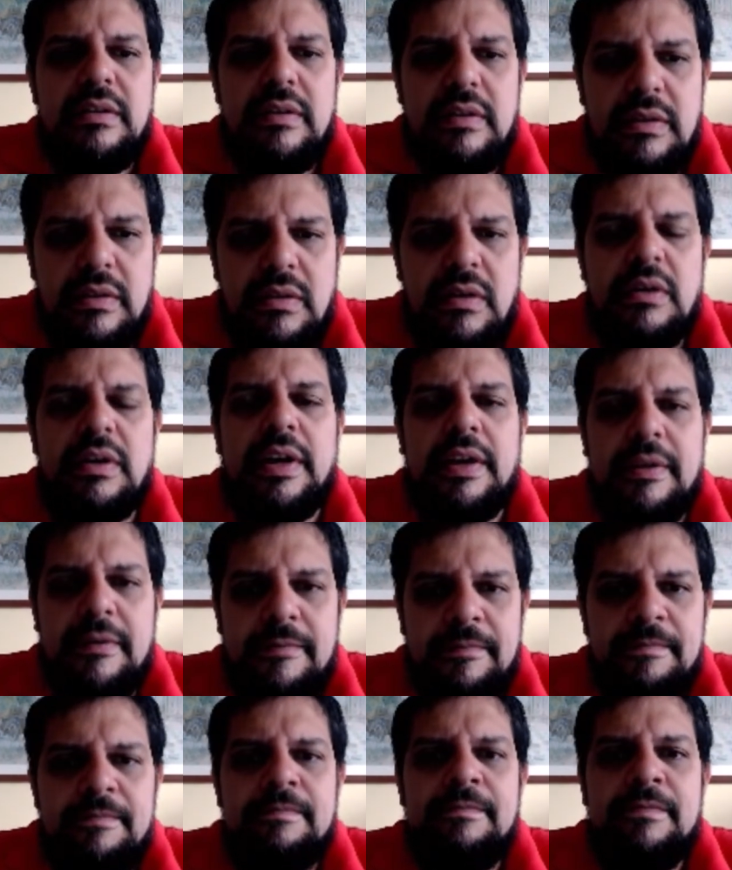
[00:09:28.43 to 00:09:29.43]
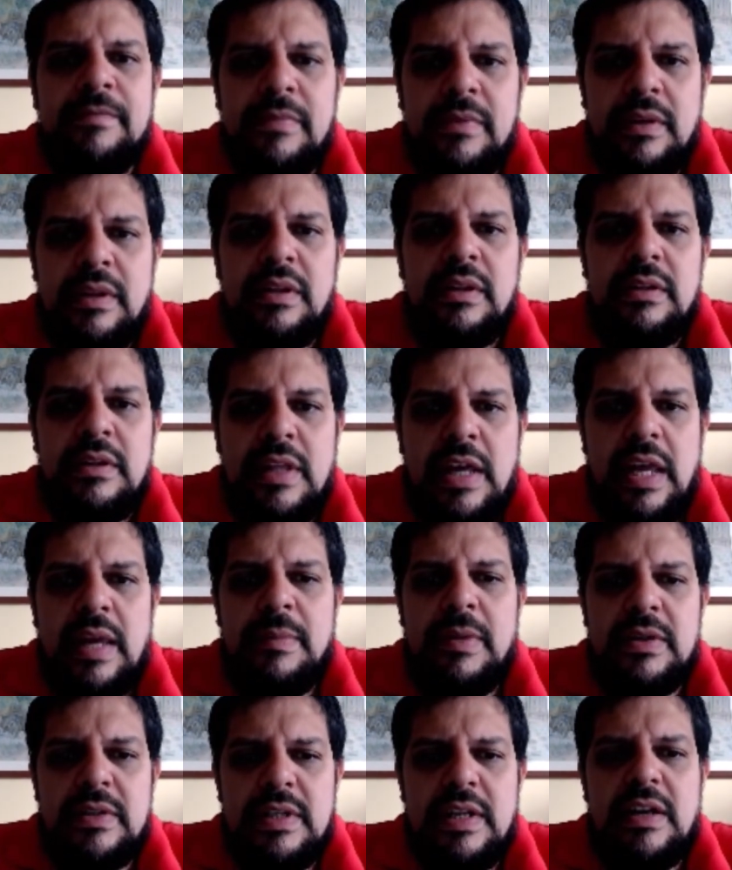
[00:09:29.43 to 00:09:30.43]
Okay.
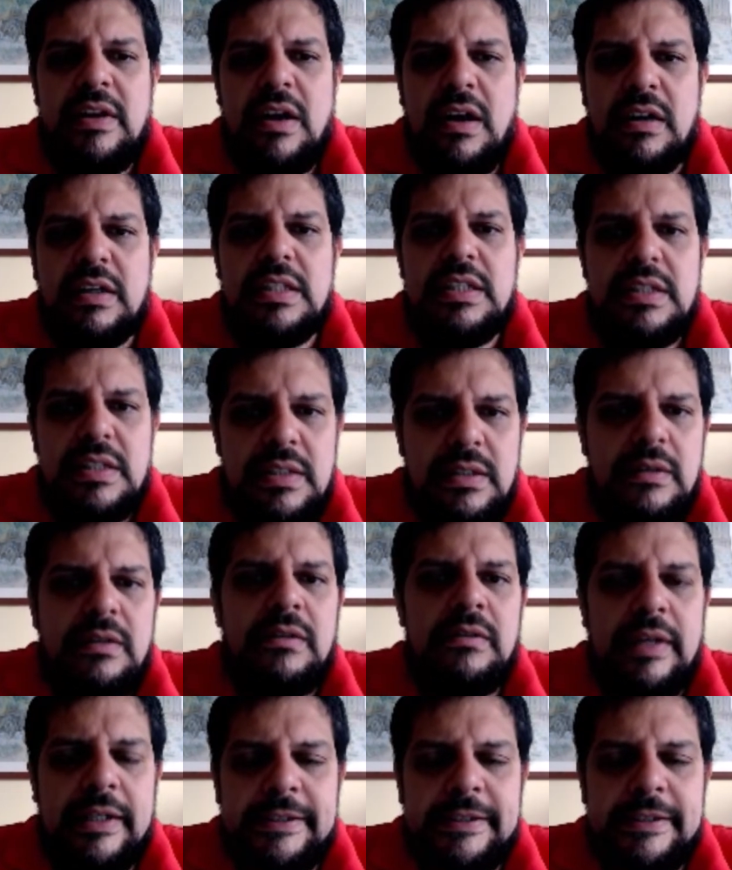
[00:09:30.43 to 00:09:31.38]
Diamonds and hearts. All right.